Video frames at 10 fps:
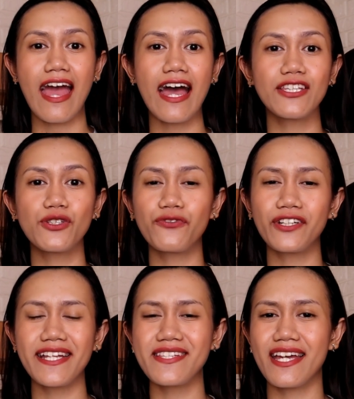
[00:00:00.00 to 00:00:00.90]
And don't
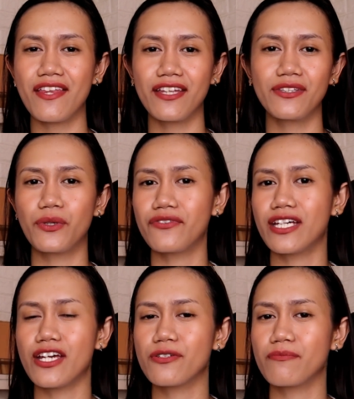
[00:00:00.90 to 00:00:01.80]
forget to hit that
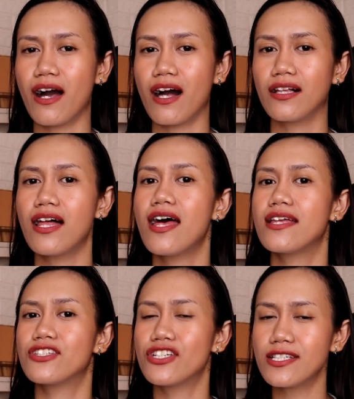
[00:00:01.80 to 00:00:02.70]
notification bell
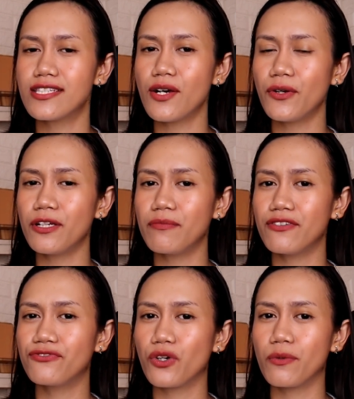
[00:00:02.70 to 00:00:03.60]
just so you'll be
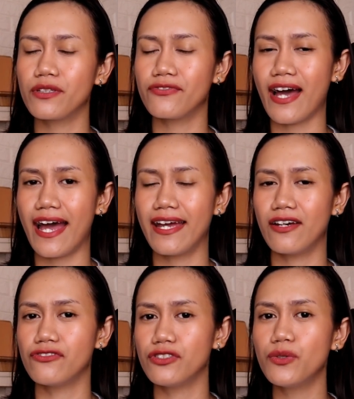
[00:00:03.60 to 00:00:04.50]
informed if I
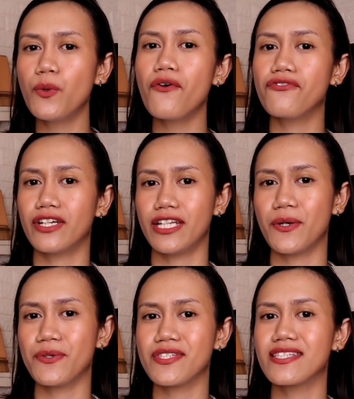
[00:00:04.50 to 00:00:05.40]
have new
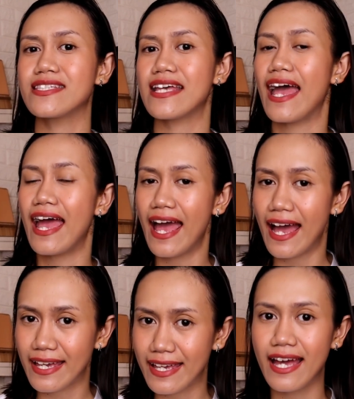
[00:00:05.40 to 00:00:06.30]
videos.
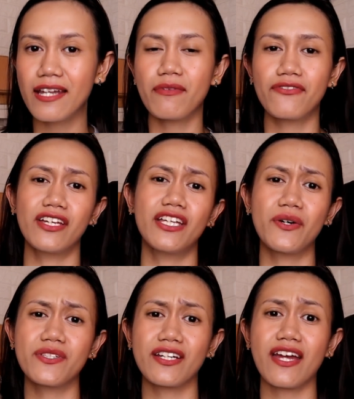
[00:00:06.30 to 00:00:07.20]
Again, my
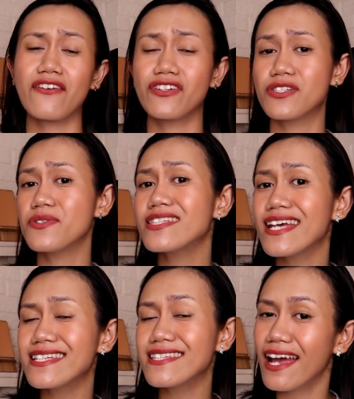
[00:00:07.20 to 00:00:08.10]
videos are every
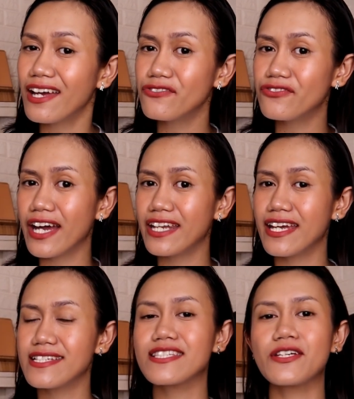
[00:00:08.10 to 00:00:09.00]
Tuesdays and
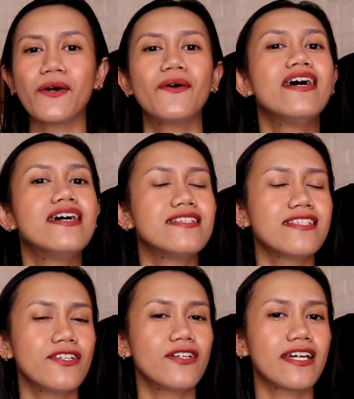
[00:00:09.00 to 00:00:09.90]
Fridays, so
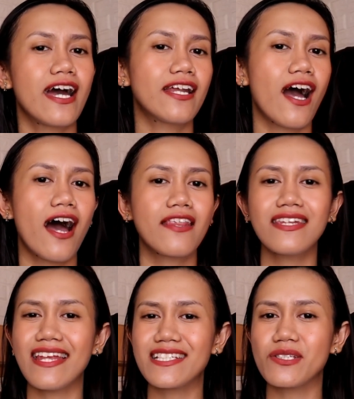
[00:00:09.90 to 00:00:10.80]
see you again on
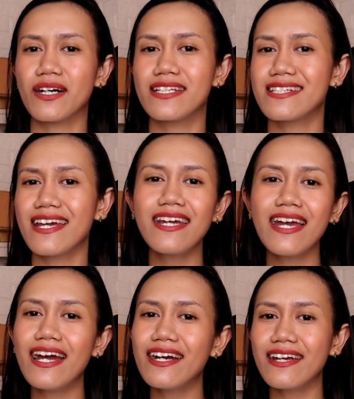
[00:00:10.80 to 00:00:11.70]
the next one. Take
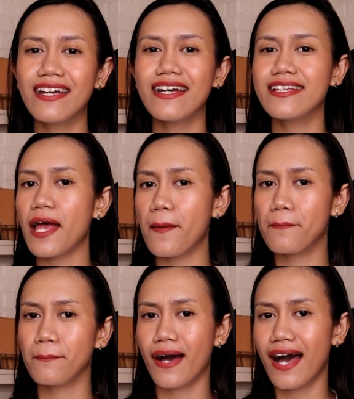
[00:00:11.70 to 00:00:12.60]
care
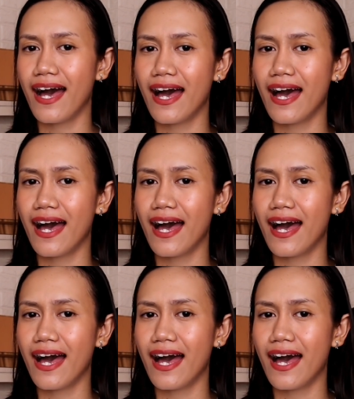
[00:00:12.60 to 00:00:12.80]
and bye!